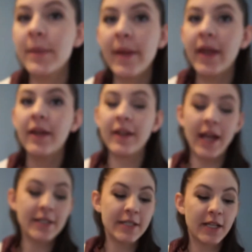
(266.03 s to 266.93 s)
pan.
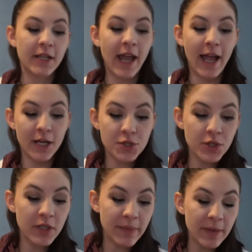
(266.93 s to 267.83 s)
I didn't
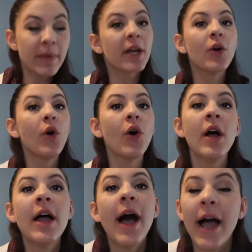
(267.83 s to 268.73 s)
actually meet my goal.
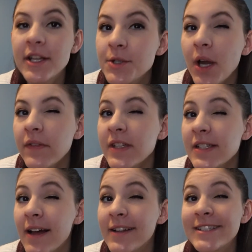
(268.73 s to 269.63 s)
I do have this
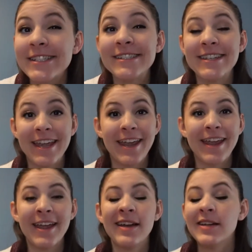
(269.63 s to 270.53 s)
on
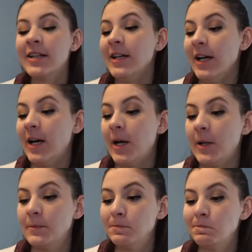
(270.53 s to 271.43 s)
today,
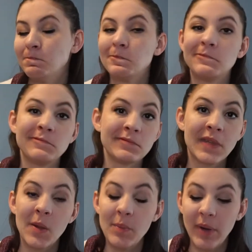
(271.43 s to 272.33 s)

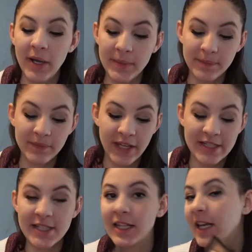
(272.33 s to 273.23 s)
but
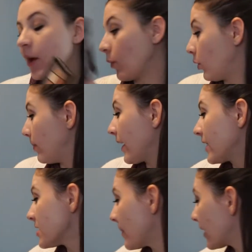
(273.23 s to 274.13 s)
it's gonna get rolled back into my